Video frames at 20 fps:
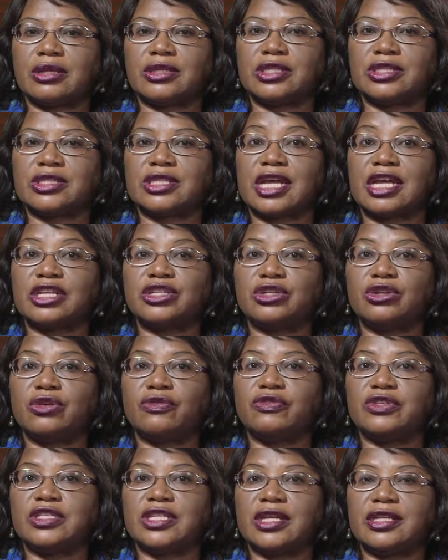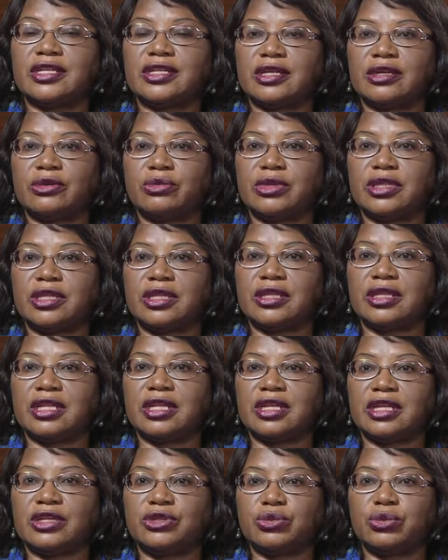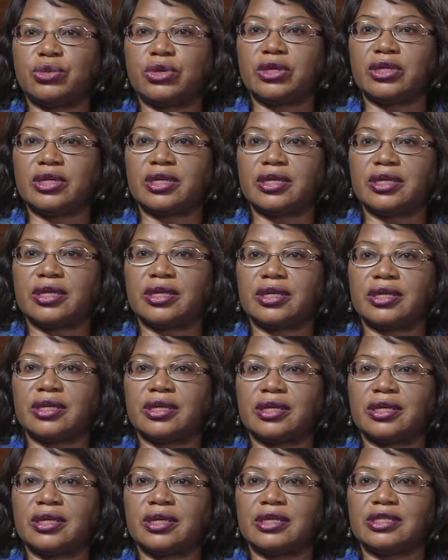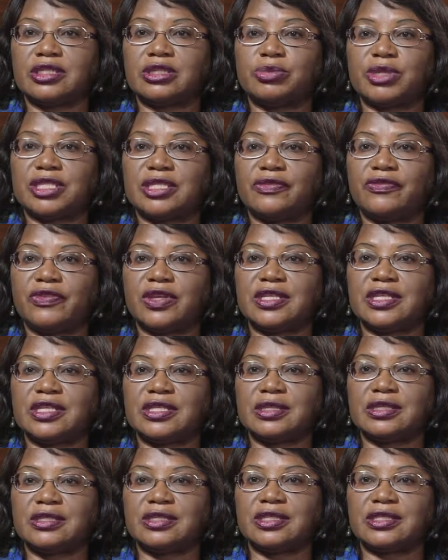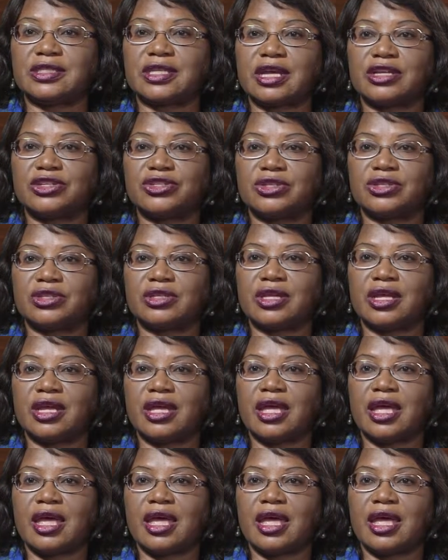discussion of gender within the network, specific discussion,